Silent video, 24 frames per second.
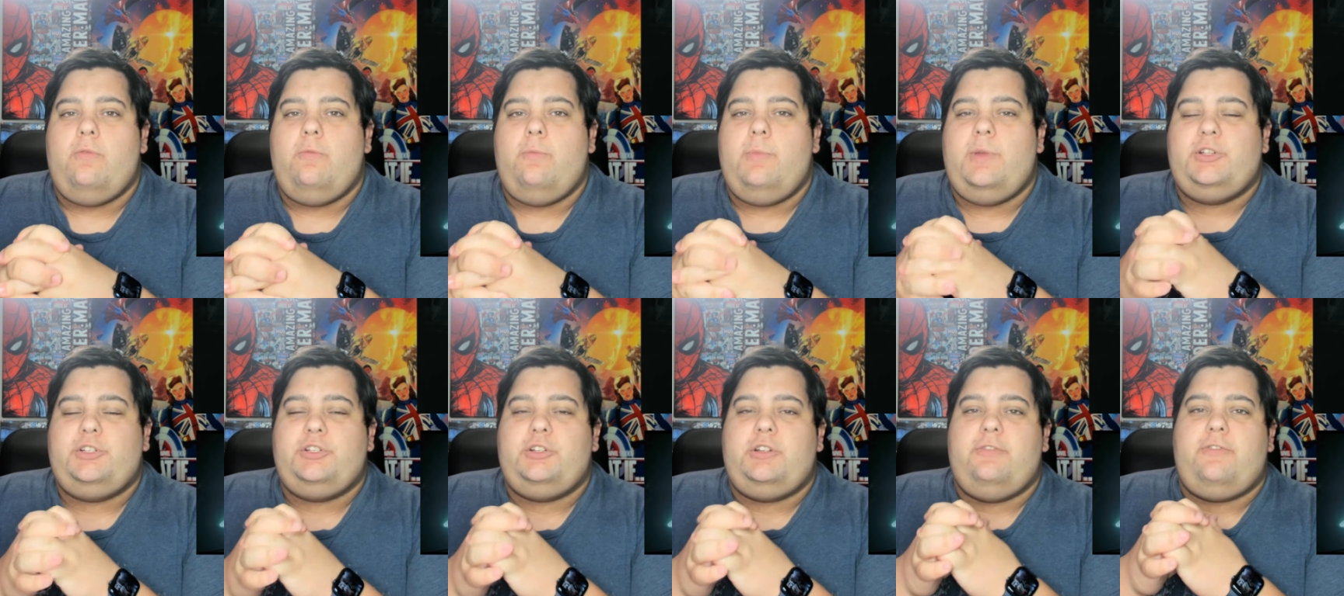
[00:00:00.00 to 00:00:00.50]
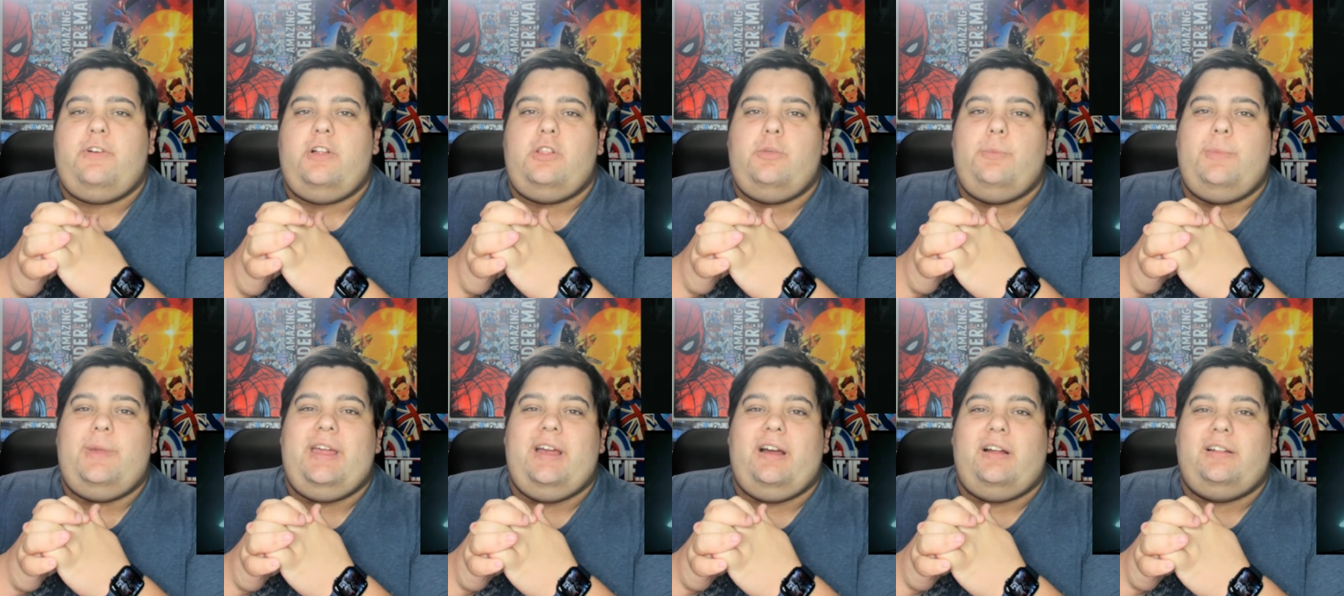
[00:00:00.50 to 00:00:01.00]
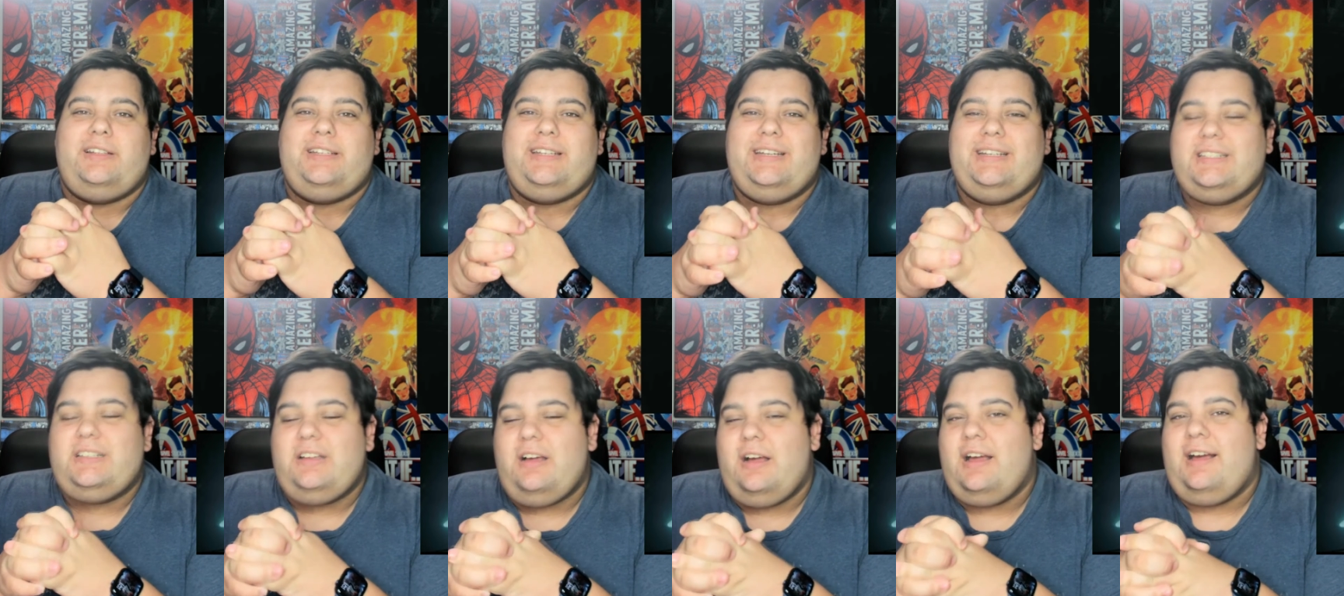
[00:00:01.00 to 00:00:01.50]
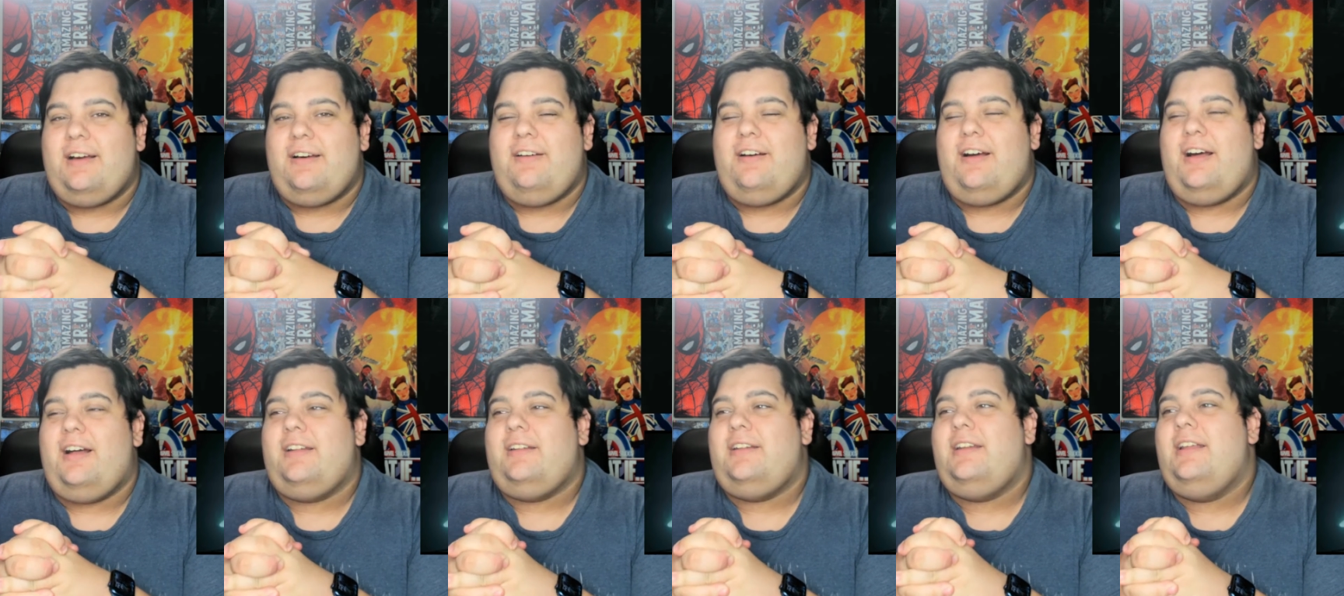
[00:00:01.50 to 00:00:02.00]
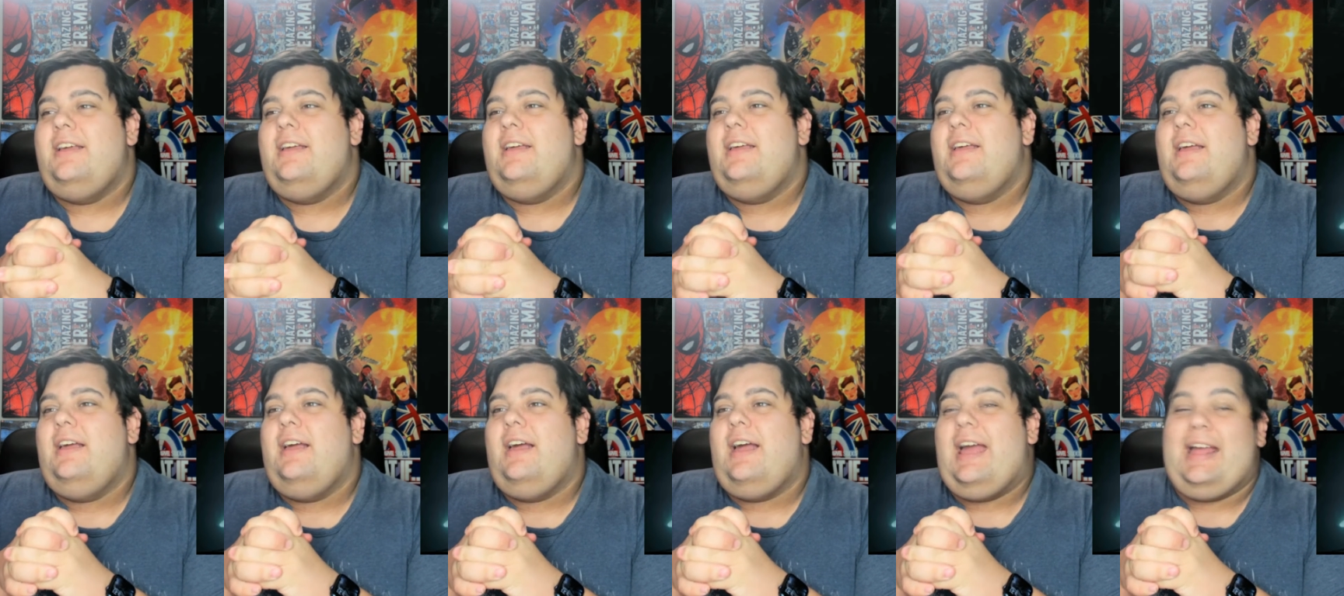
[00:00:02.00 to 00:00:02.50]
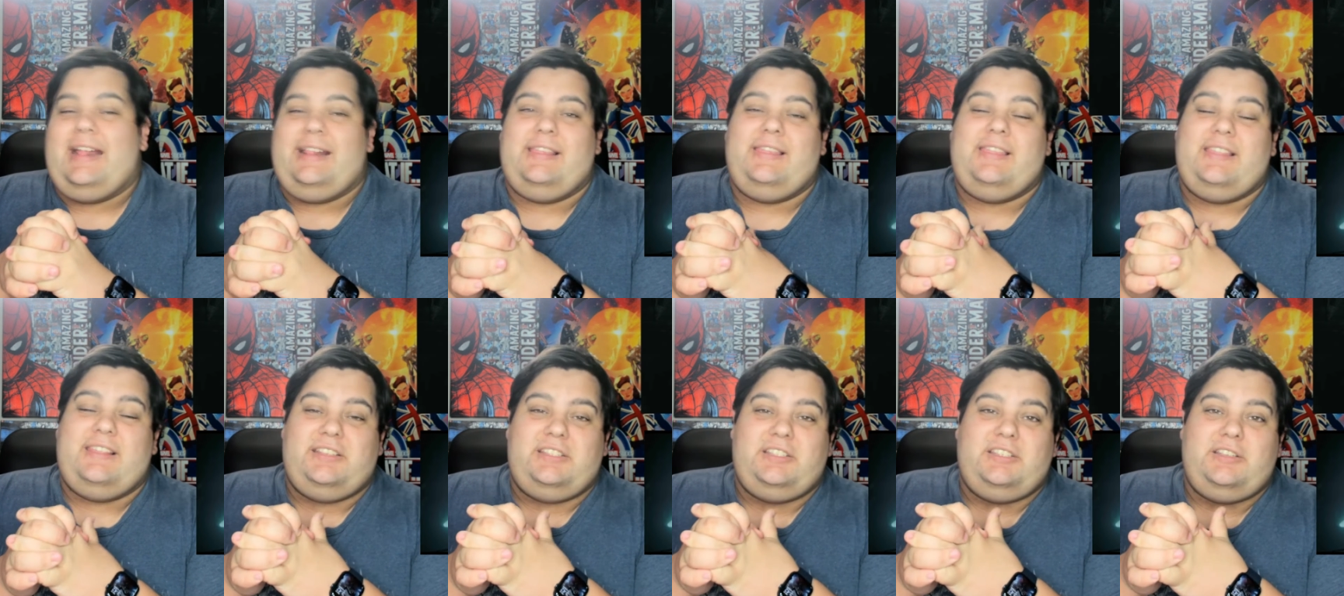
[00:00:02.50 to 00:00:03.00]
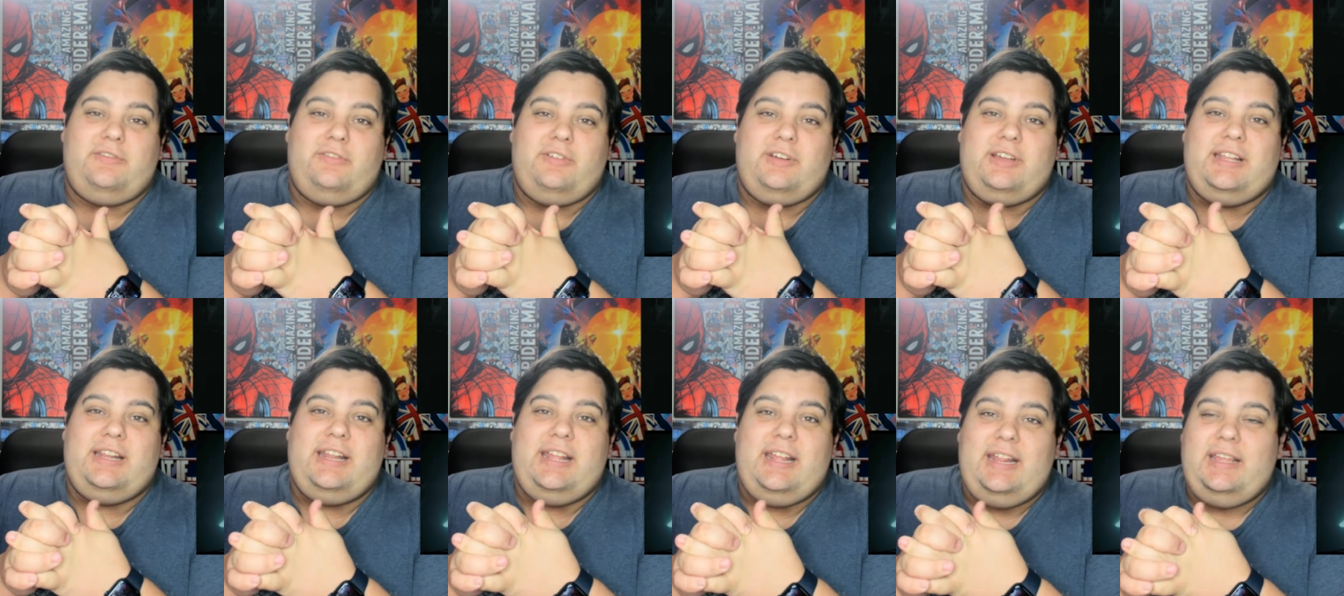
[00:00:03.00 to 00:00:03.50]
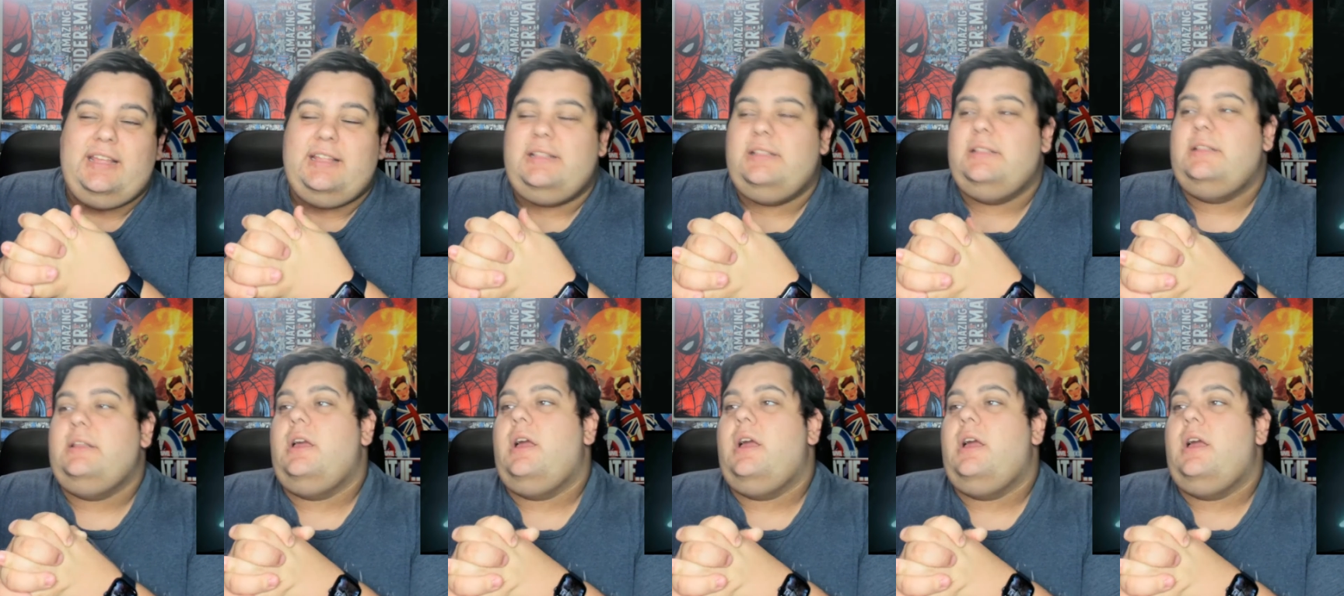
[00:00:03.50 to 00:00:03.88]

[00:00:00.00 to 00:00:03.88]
make sure to follow me on TikTok on @TheCivilCanadian,